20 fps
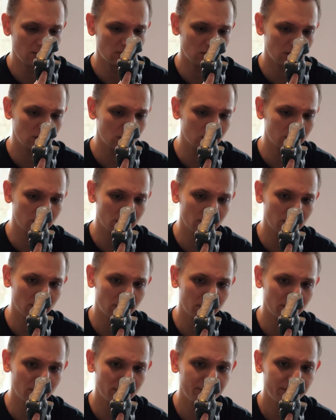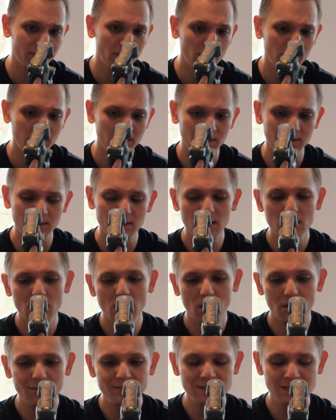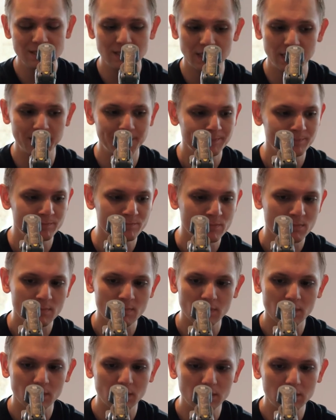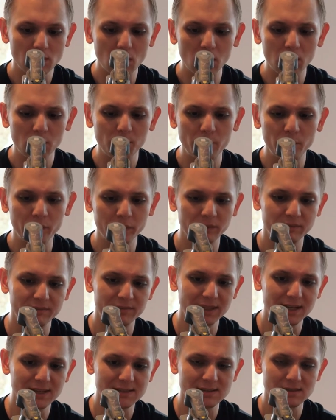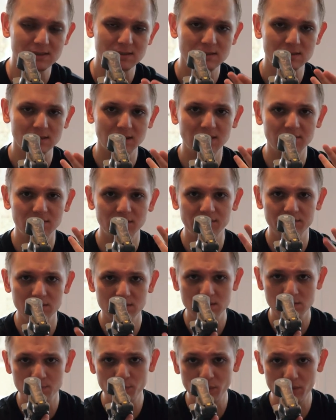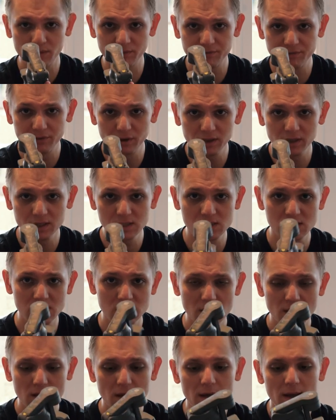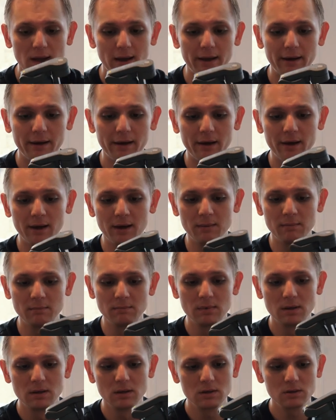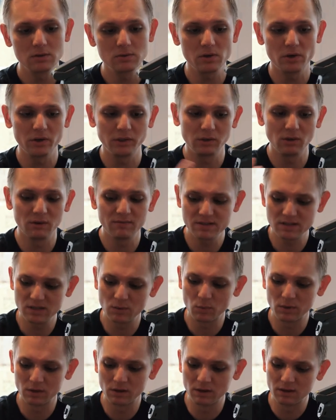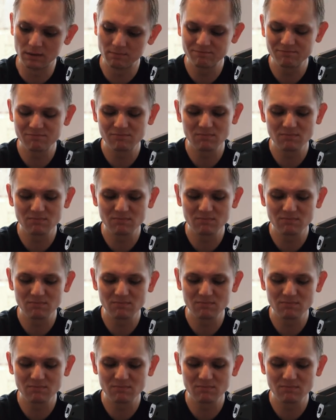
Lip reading: record on your phone. And obviously the whole point of this is to give you smoother footage. So you obviously want